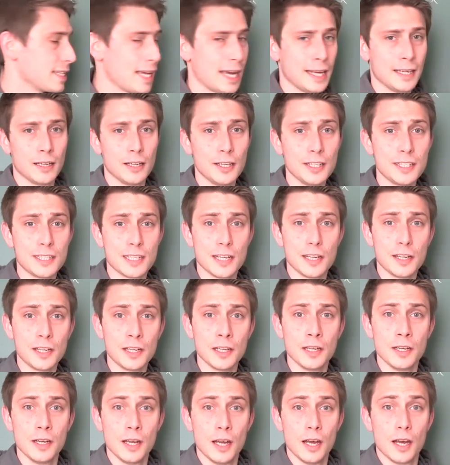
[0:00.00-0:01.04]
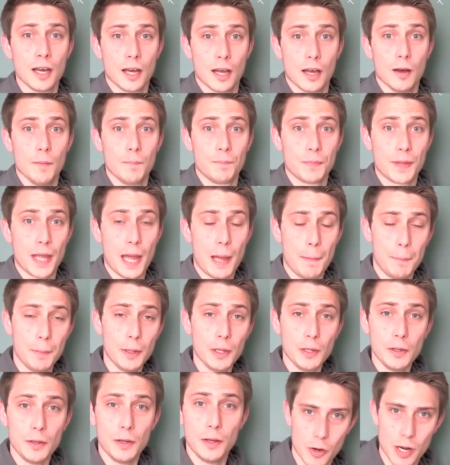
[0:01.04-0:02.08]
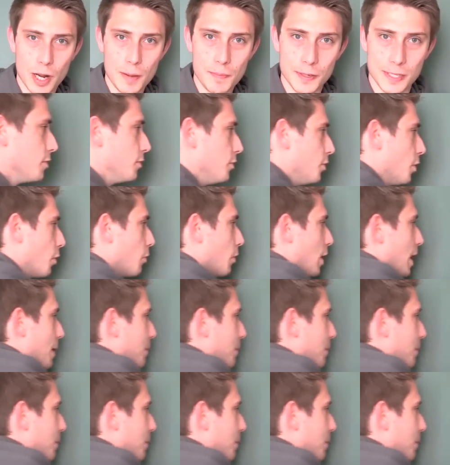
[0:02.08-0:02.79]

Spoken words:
analytic. Apple or apples? No